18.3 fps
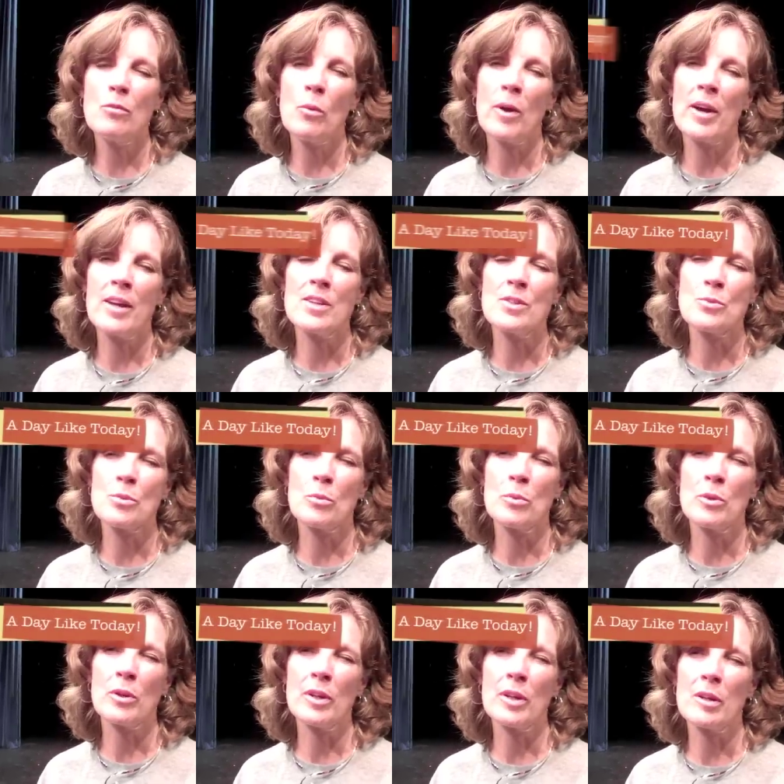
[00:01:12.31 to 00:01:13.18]
ways
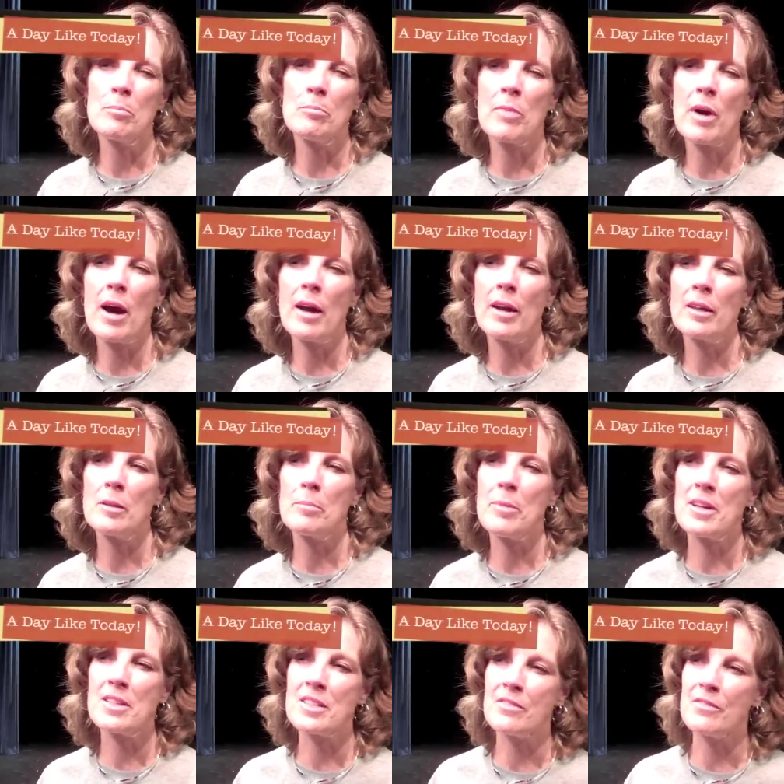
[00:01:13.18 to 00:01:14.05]
we're really combining the
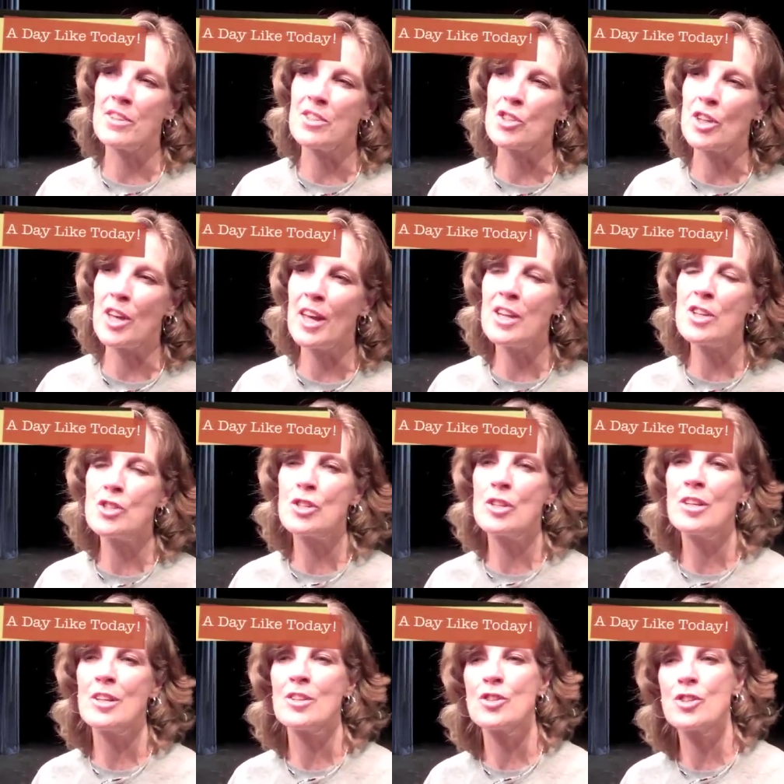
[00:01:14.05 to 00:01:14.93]
best of
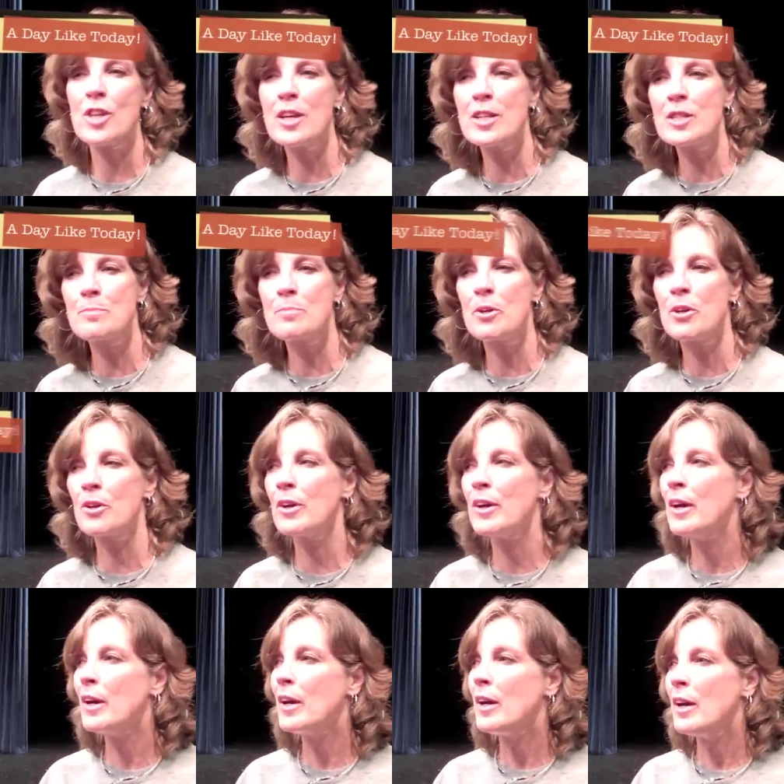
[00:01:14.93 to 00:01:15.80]
education and
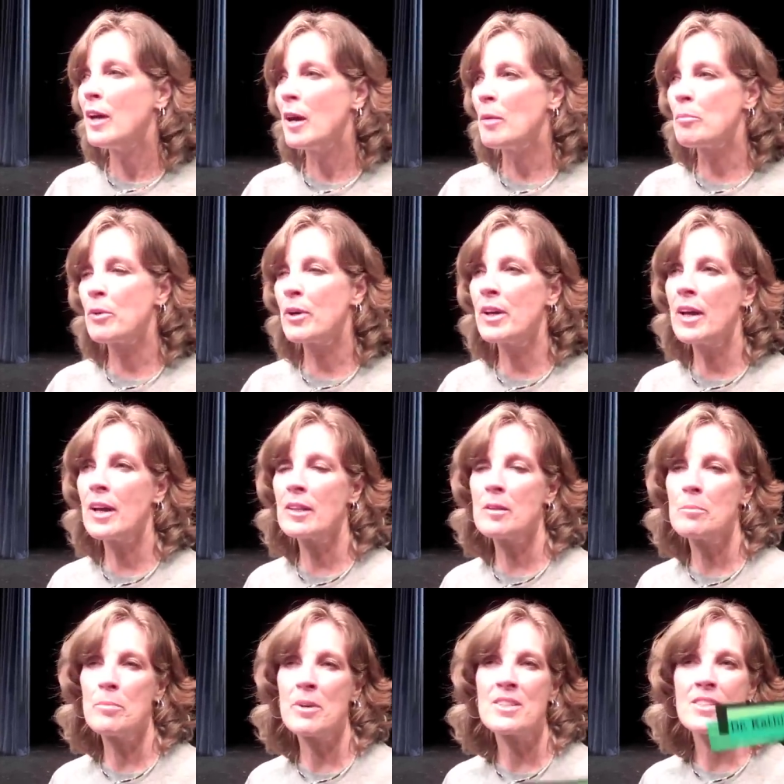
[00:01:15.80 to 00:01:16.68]
Shakespeare and bringing
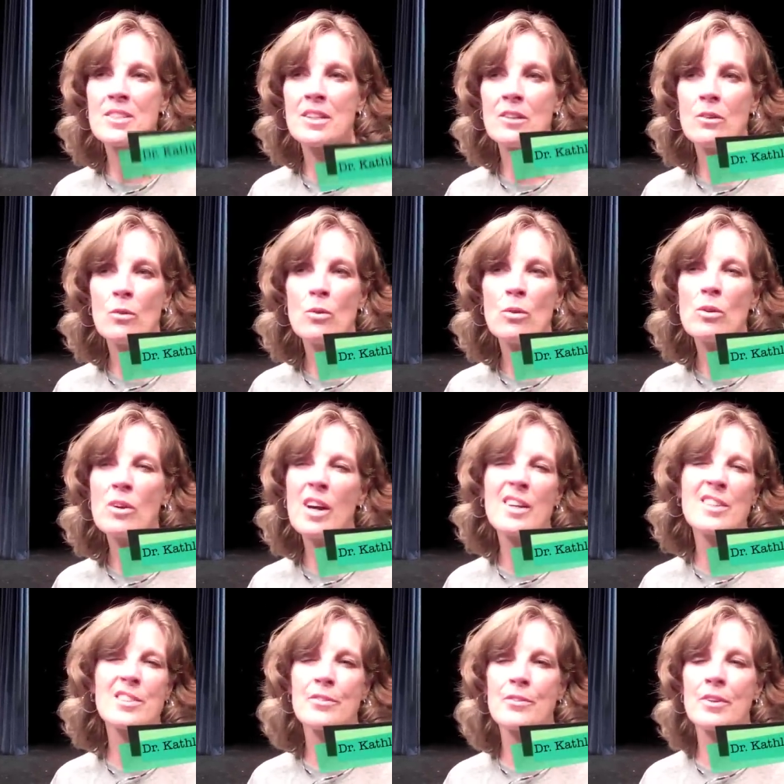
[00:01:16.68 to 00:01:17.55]
out the best in all
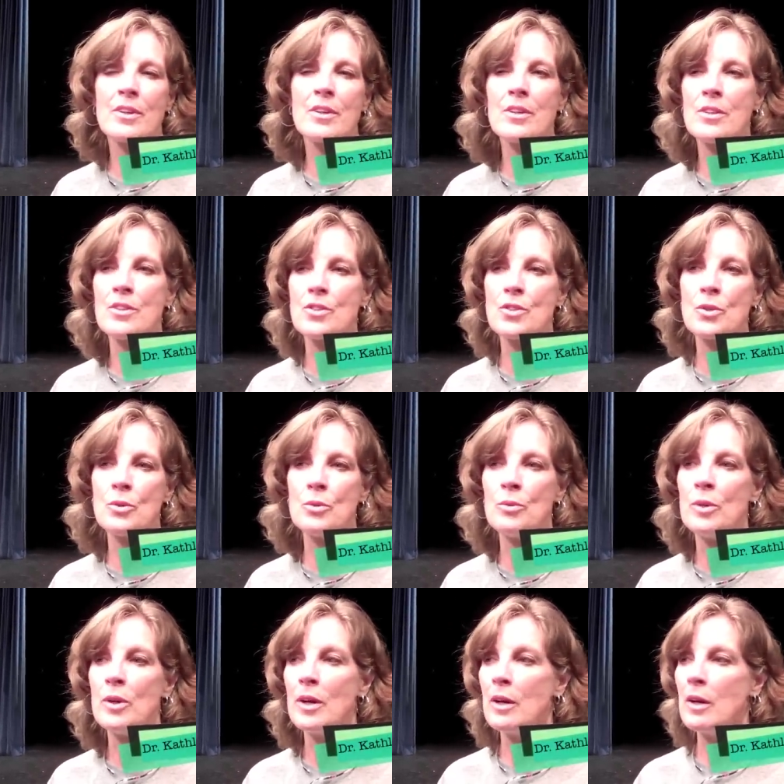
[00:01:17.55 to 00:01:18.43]
kinds of kids who
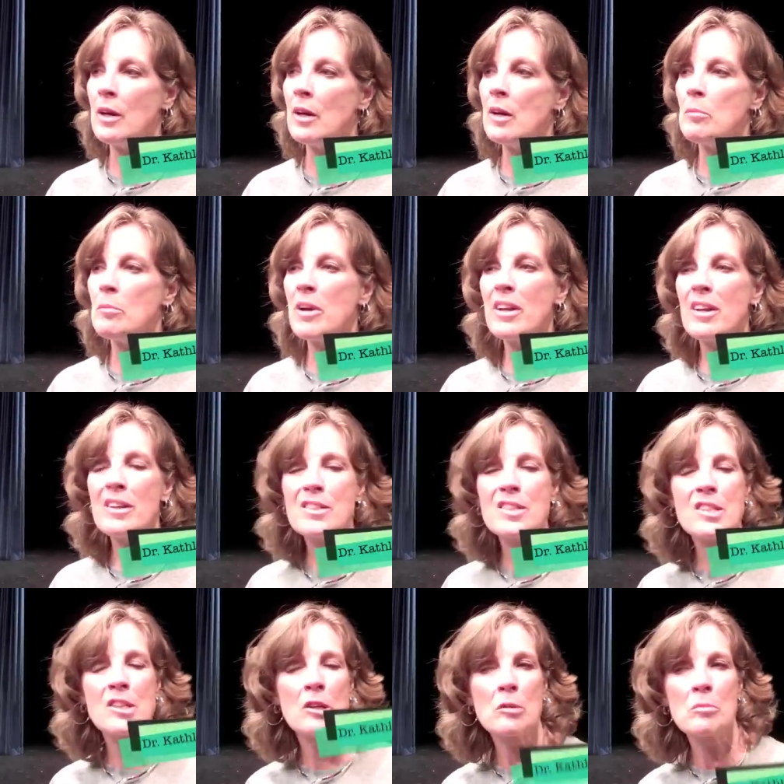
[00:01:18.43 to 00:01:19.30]
might not
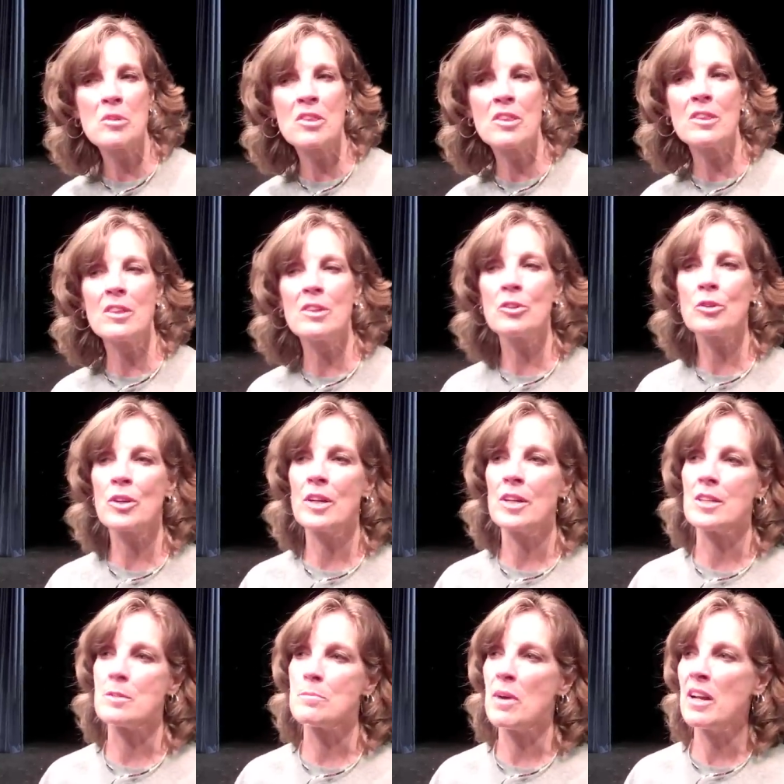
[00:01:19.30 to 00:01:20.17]
necessarily be theater
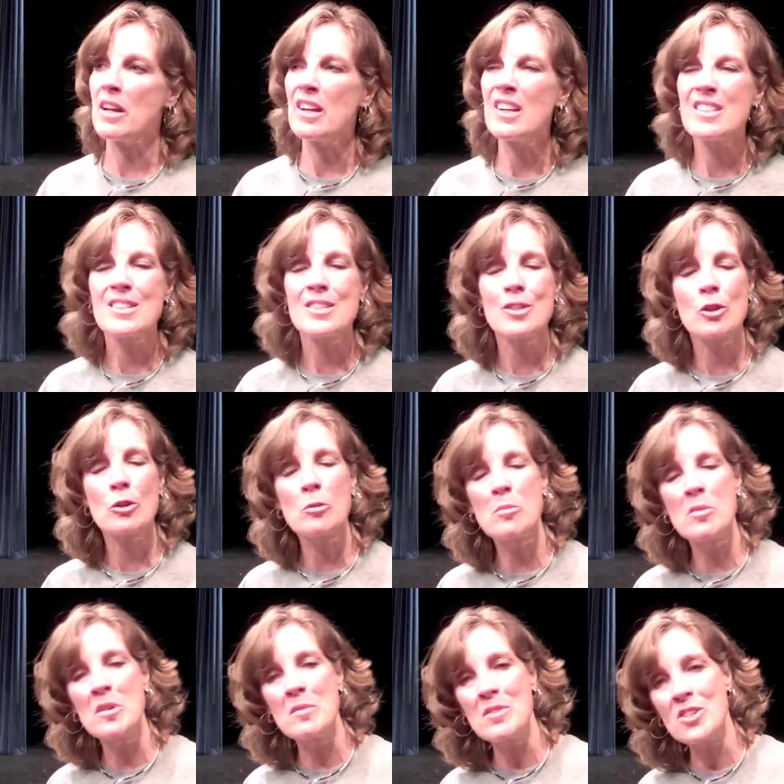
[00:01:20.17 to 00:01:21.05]
kids, might not
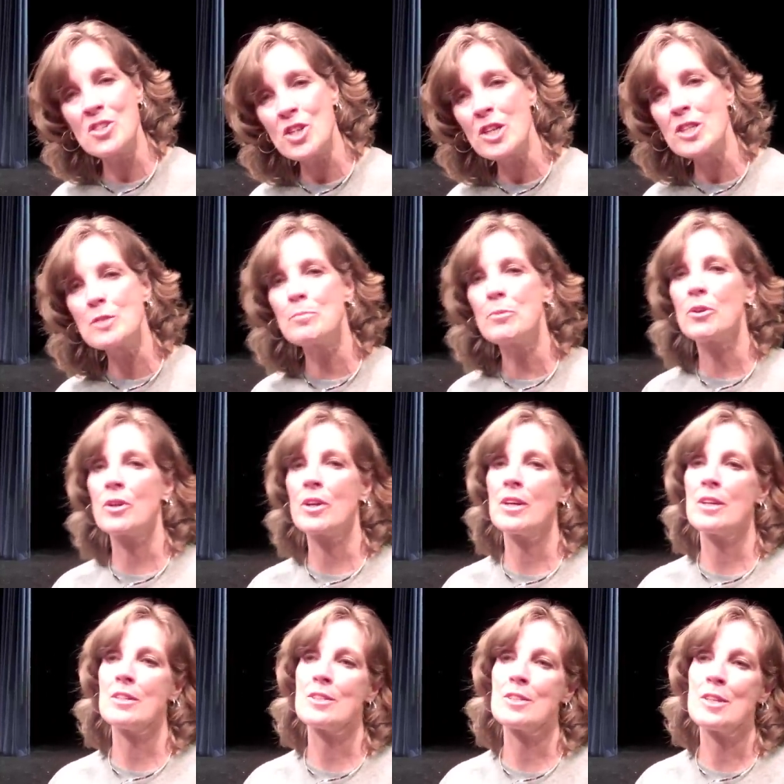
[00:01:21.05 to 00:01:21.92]
necessarily be Shakespeare
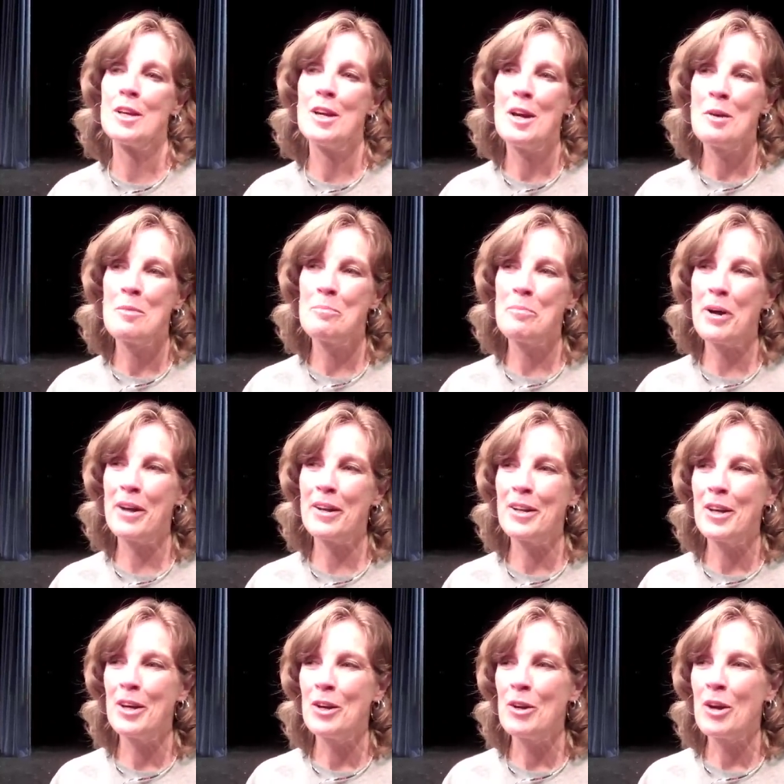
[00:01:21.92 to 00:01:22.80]
kids,
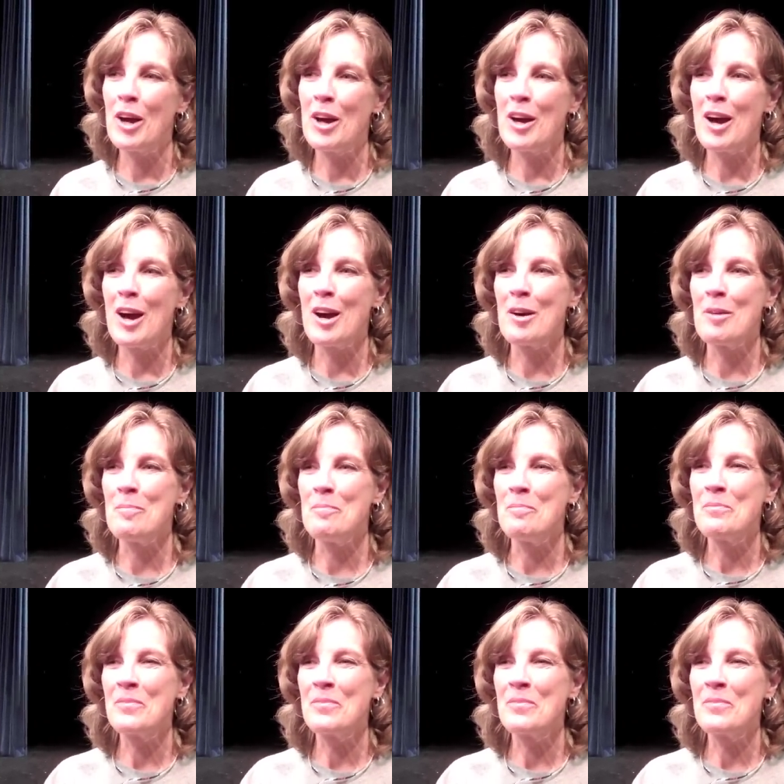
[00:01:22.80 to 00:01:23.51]
but um,